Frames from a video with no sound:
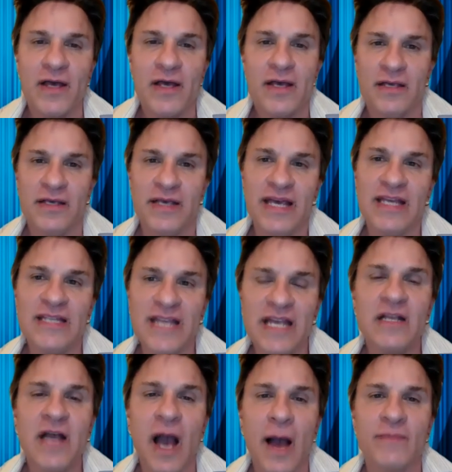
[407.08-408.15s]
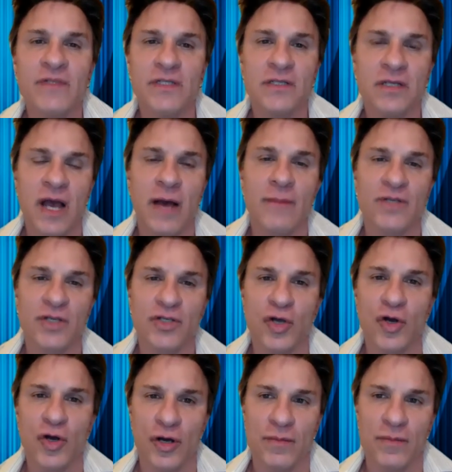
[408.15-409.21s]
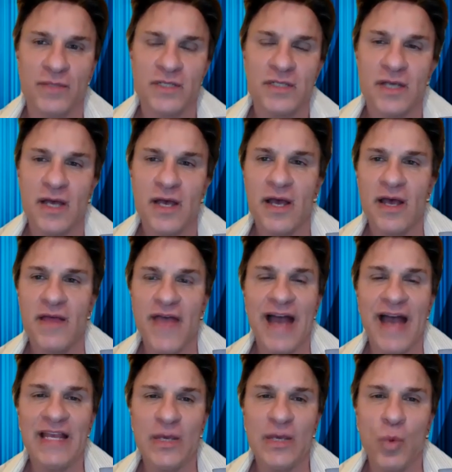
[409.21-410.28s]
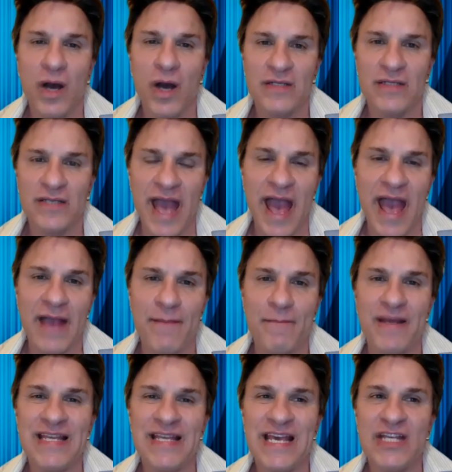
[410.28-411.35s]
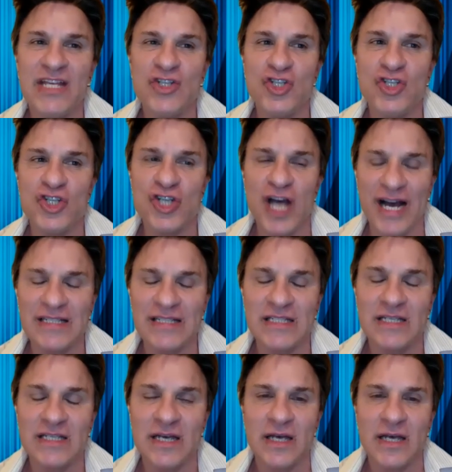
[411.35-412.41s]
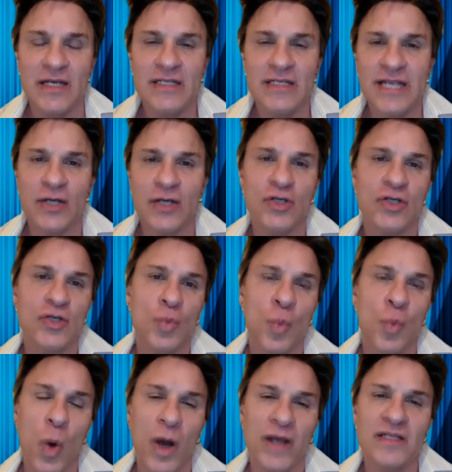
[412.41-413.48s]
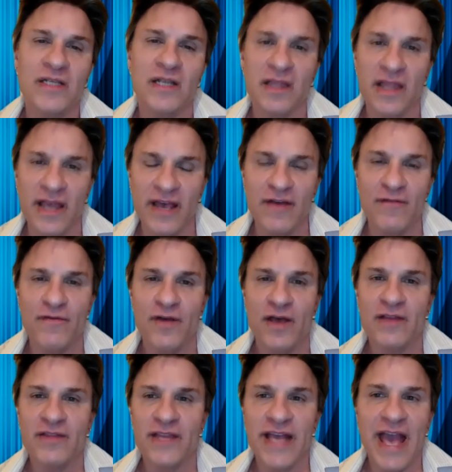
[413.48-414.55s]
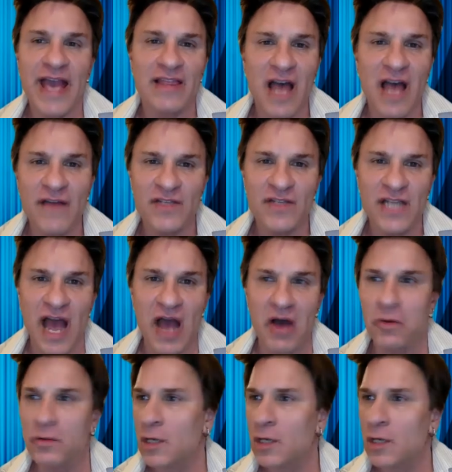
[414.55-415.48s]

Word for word: he did come, come to terms that he was gay, but he just didn't want to live the gay lifestyle,